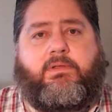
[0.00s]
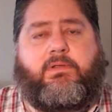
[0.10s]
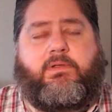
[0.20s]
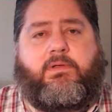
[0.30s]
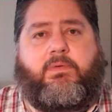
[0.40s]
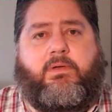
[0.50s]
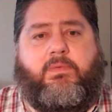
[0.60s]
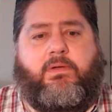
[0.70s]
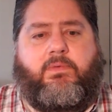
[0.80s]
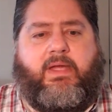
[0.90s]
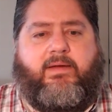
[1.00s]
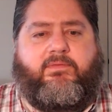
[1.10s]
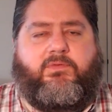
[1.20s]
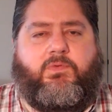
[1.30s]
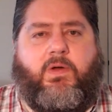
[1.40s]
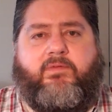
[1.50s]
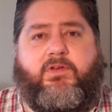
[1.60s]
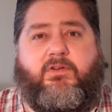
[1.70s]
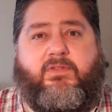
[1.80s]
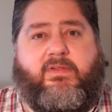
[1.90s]
We, we, we have 12
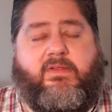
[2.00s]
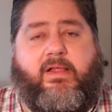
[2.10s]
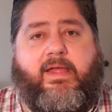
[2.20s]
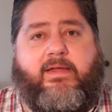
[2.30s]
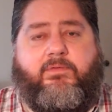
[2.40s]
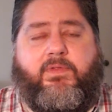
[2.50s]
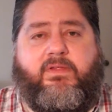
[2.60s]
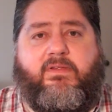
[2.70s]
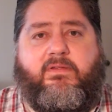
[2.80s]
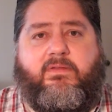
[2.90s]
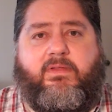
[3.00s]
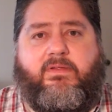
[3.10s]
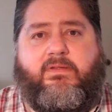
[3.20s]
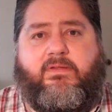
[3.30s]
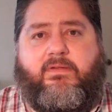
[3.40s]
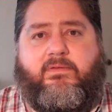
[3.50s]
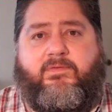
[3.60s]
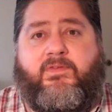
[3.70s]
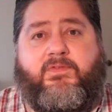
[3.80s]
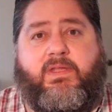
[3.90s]
years a slave. Well, this is, this is
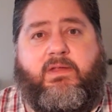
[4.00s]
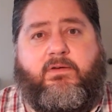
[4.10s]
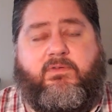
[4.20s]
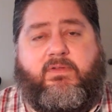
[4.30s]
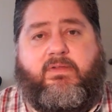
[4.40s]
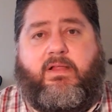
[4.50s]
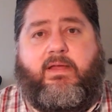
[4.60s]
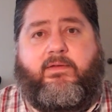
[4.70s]
50 years a slave.